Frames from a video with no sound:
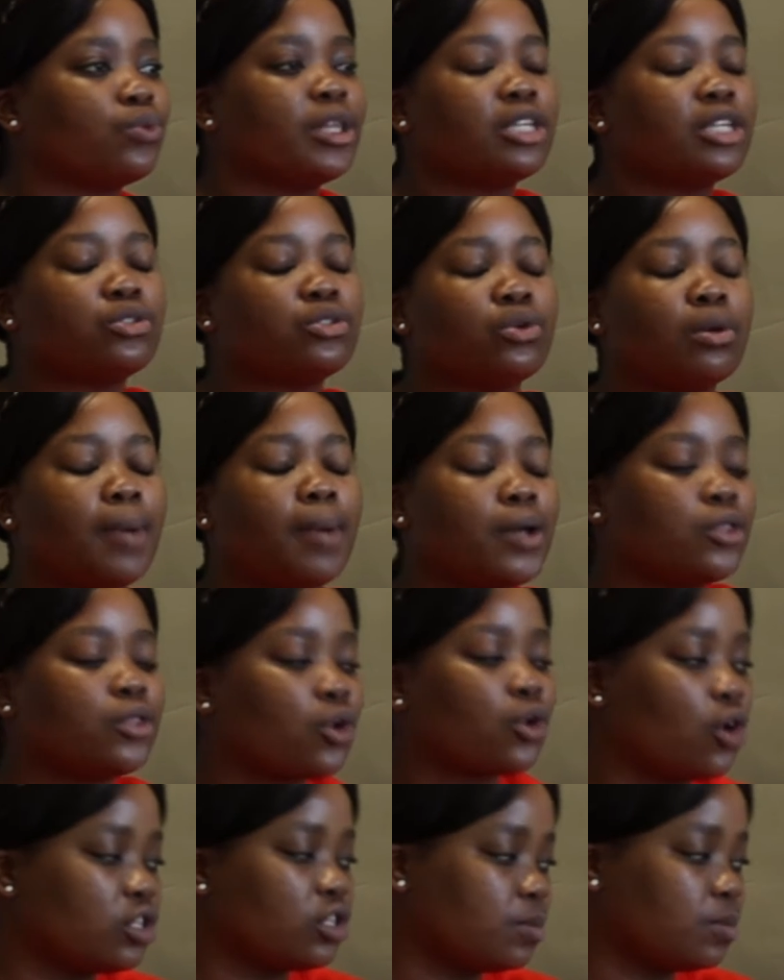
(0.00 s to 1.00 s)
When they talk about
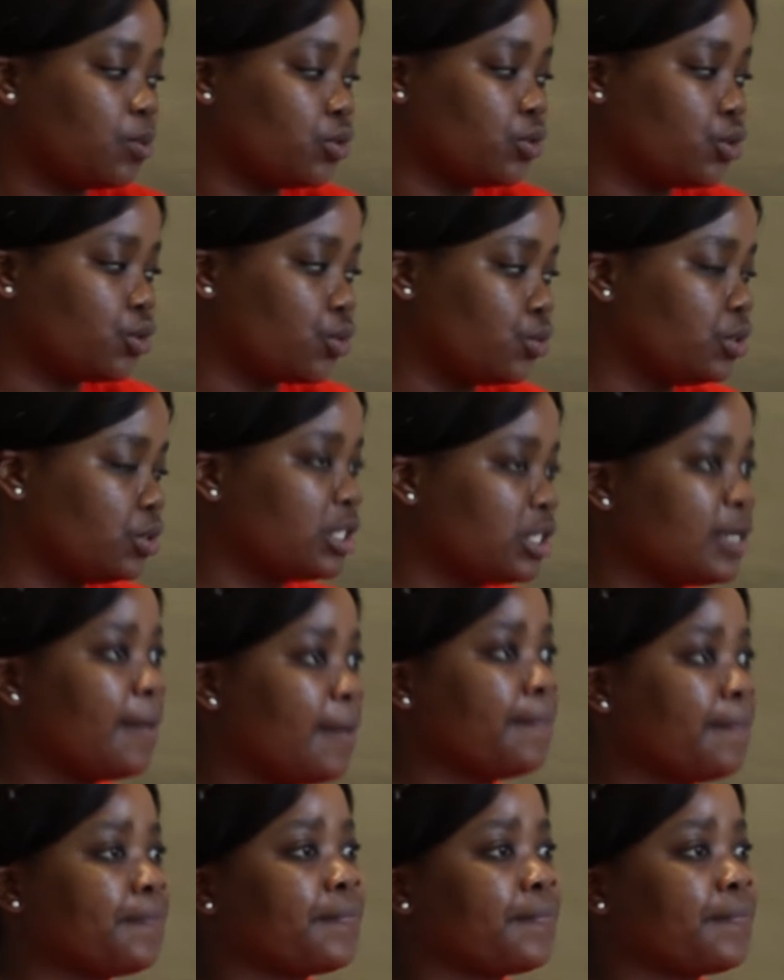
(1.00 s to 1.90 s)
transport routes,